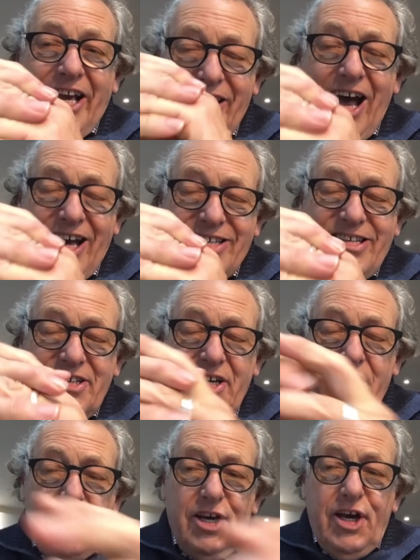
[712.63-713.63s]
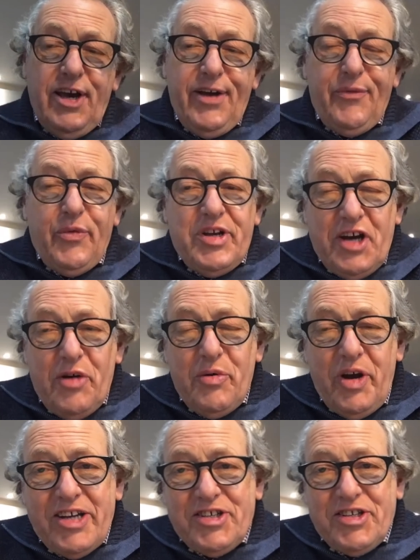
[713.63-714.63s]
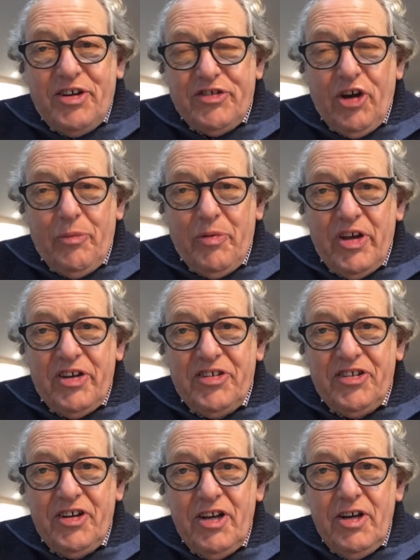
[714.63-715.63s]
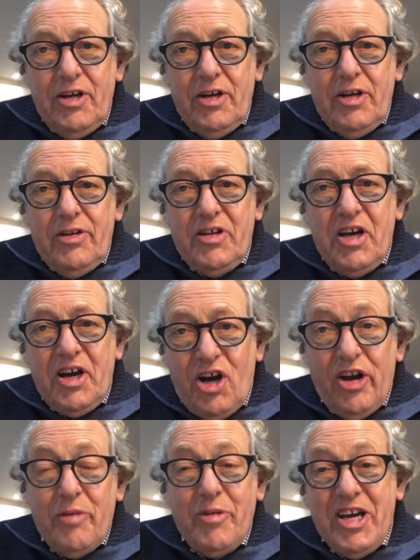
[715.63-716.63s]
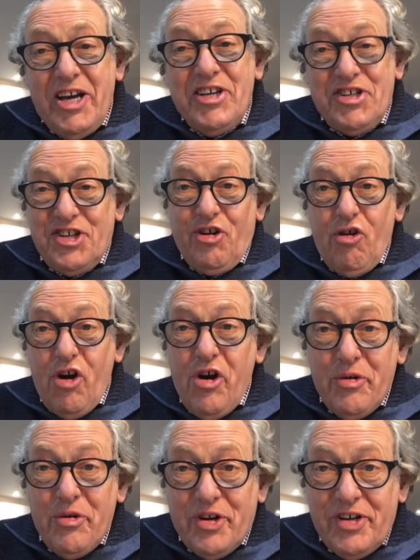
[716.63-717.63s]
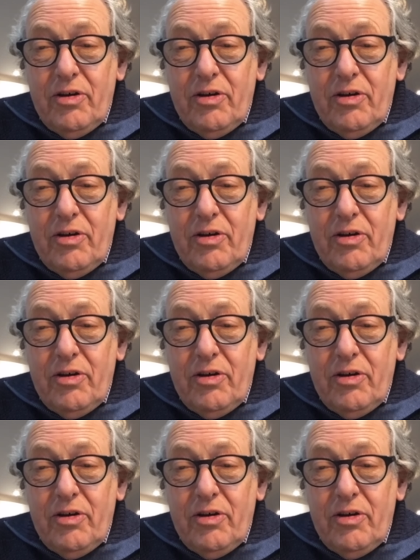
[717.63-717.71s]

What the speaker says: that. If we don't get on top of this, the economy is screwed.